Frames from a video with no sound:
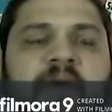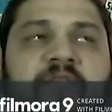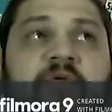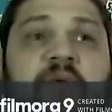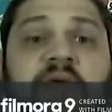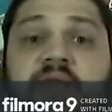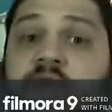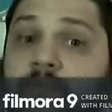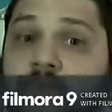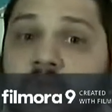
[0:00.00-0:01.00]
have been rated
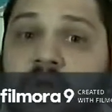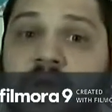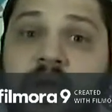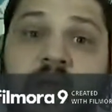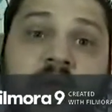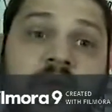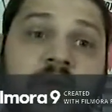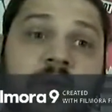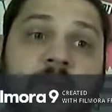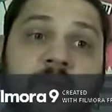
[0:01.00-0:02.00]
#1
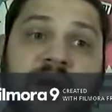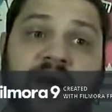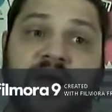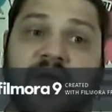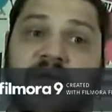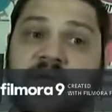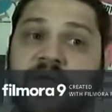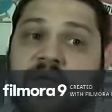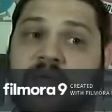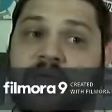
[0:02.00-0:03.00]

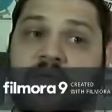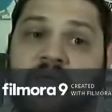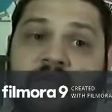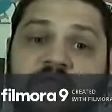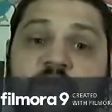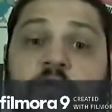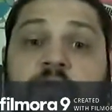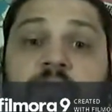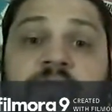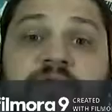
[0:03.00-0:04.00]
by
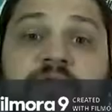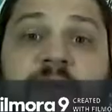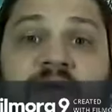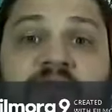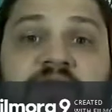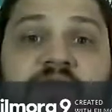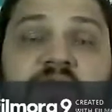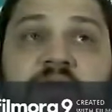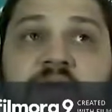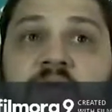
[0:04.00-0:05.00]
Forbes
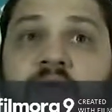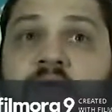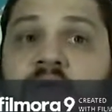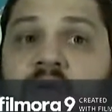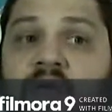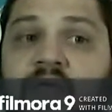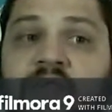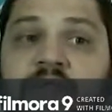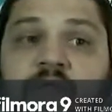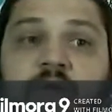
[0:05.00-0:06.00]
magazine
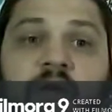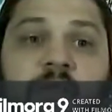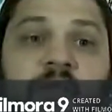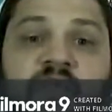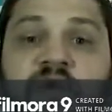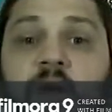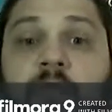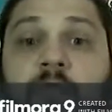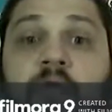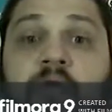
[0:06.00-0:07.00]
as the
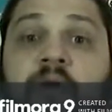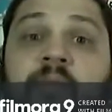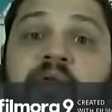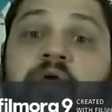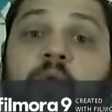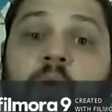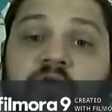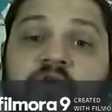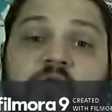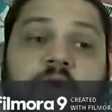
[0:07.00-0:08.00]
top remote company to
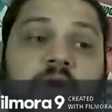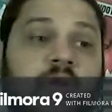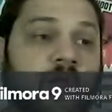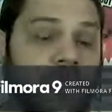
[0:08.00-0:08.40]
work for.